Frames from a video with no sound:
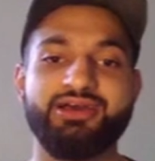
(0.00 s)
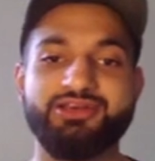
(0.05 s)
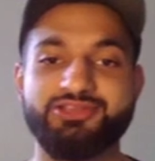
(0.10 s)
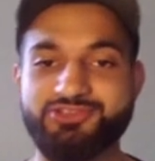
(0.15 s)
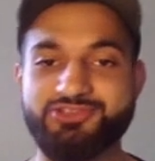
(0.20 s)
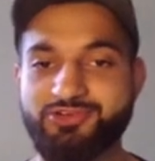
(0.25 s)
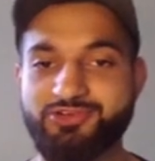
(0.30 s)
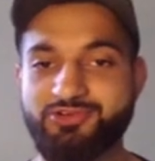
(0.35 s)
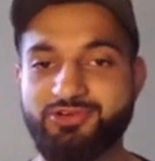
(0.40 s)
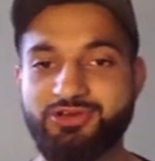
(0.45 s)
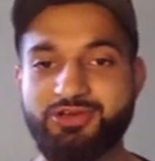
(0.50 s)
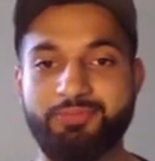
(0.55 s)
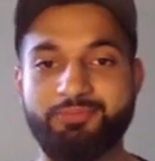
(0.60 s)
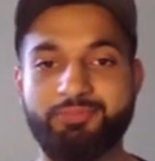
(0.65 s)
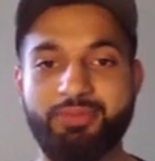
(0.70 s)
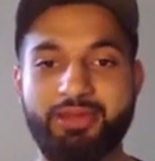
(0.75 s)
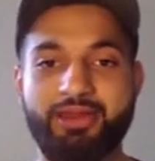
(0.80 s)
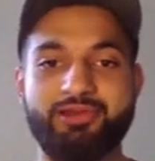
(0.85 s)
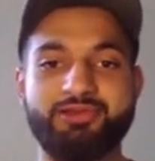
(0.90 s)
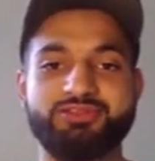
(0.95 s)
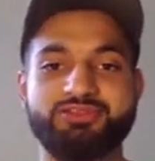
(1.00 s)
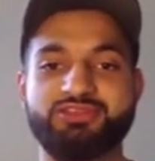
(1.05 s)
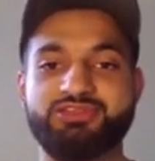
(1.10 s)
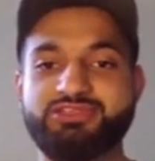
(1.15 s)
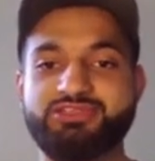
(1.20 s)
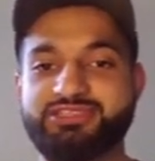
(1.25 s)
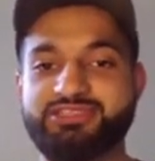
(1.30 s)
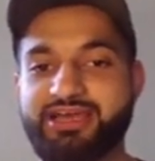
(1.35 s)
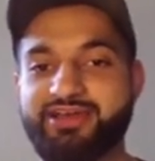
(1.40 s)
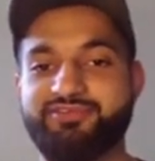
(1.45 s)
so compare it to this
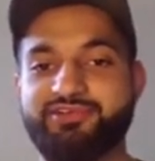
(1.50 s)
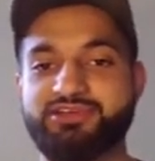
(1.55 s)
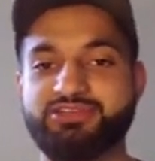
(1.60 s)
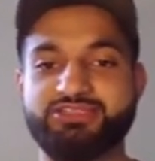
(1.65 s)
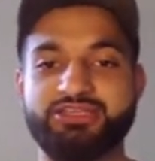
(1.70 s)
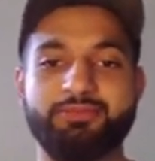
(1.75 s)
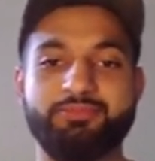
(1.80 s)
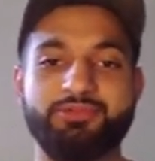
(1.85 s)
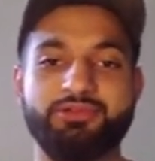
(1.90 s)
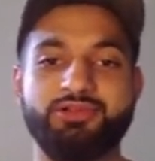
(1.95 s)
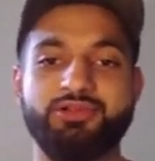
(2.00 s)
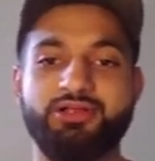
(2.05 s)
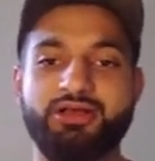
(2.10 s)
guy, for example.